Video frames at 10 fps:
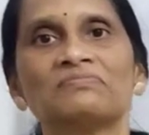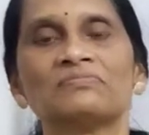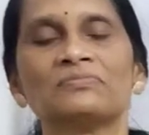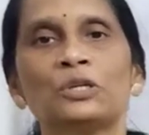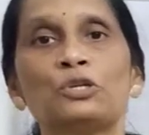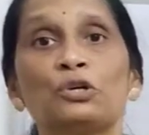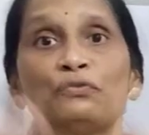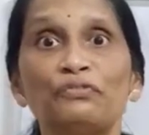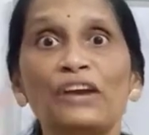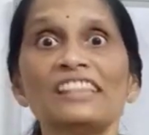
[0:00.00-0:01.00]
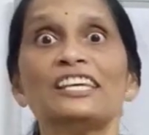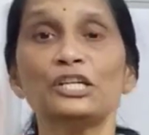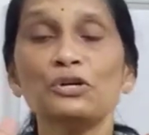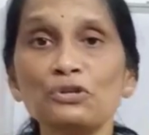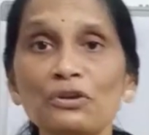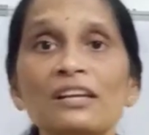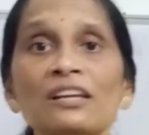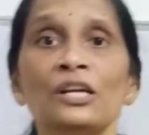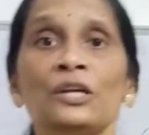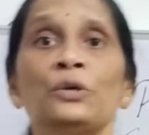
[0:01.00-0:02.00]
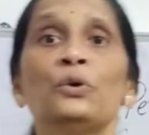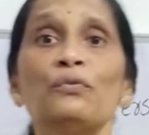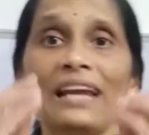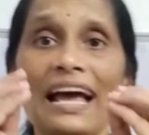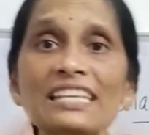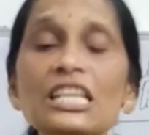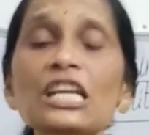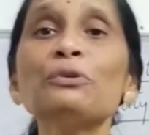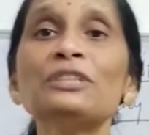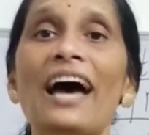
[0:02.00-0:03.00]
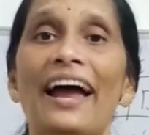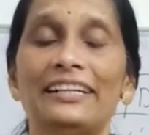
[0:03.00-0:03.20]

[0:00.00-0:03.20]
You should feel that you will achieve that.